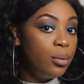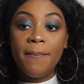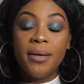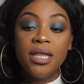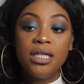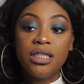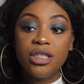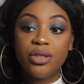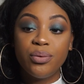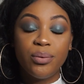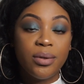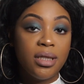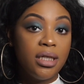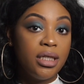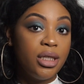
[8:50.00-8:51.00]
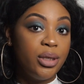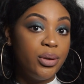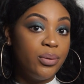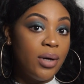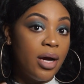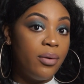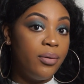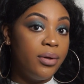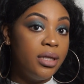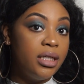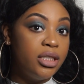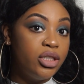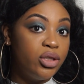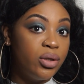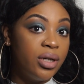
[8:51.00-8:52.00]
But this is really cute. I
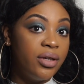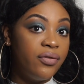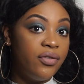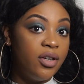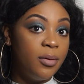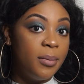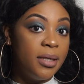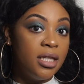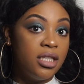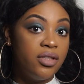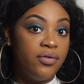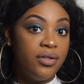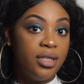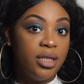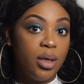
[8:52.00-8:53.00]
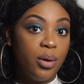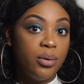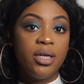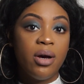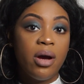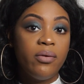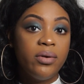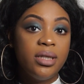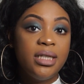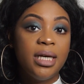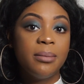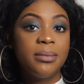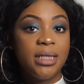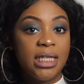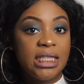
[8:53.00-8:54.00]
really enjoyed filming this video. Yeah, I really
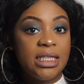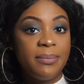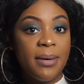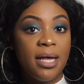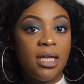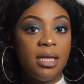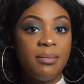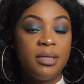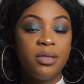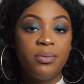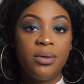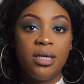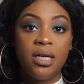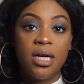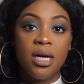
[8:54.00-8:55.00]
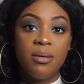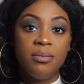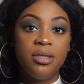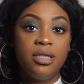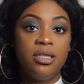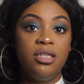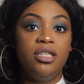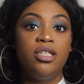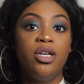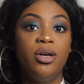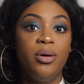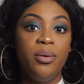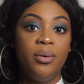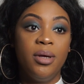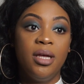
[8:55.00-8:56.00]
am testing my limits when it comes to, you
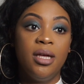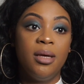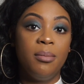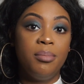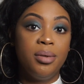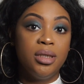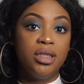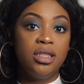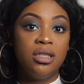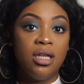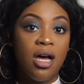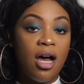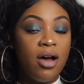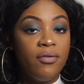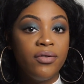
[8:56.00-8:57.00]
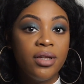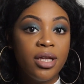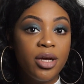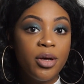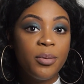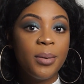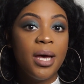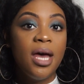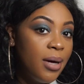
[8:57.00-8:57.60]
know, pushing the envelope.